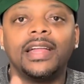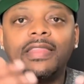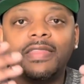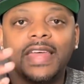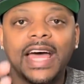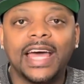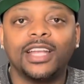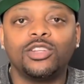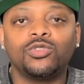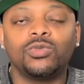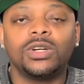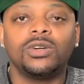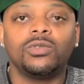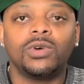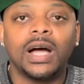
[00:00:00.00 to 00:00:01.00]
That is
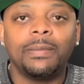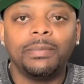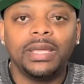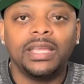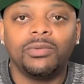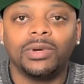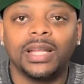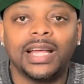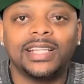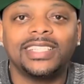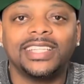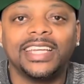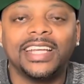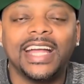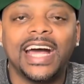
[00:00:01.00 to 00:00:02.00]
what I mean when I
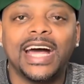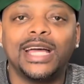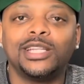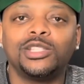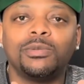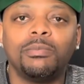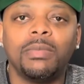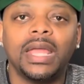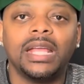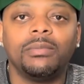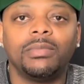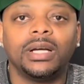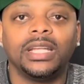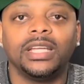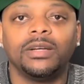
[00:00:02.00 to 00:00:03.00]
say, guys, make
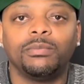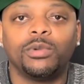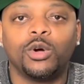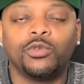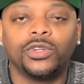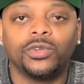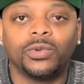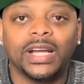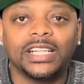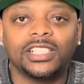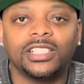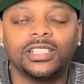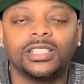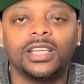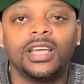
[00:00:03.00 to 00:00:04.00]
money in both
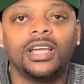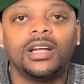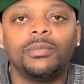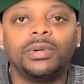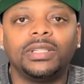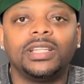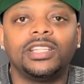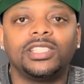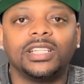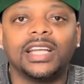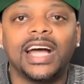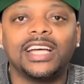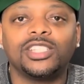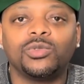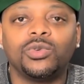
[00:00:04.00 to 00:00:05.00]
directions. But listen,
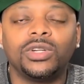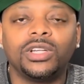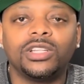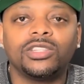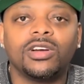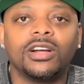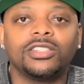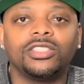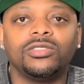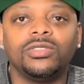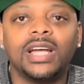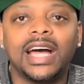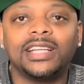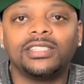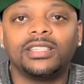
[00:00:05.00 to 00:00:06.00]
guys, I want to talk to you
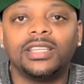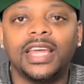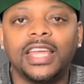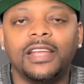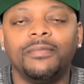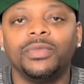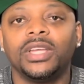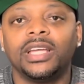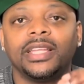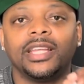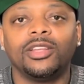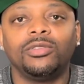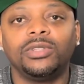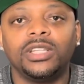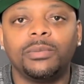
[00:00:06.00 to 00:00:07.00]
guys today, not only